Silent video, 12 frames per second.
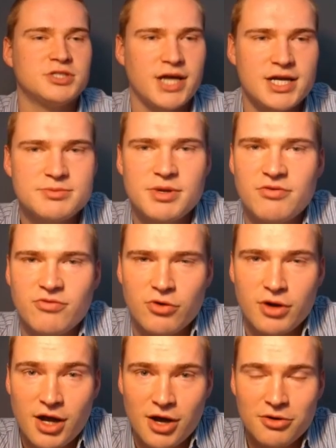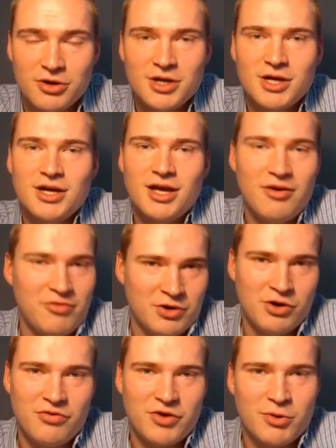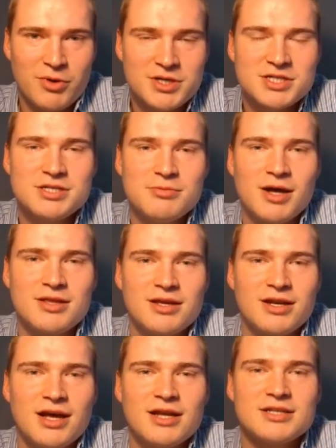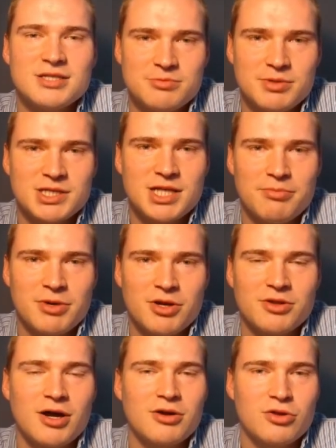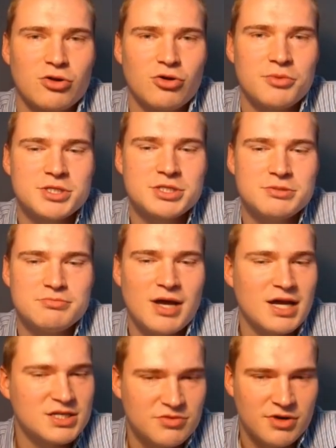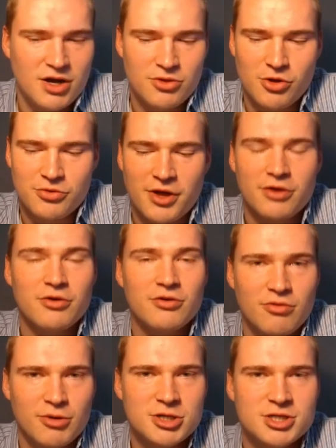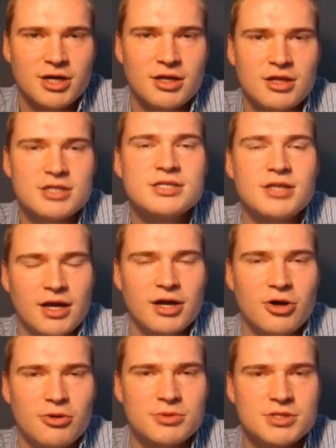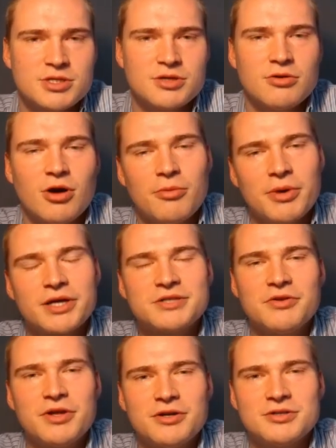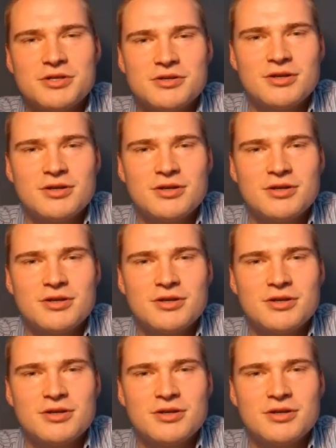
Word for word: Jasmy for now. If you do have any questions about the analysis, please let me know down in the comments. As for now though, thank you all for watching and listening, and I hope to see you all in my next videos.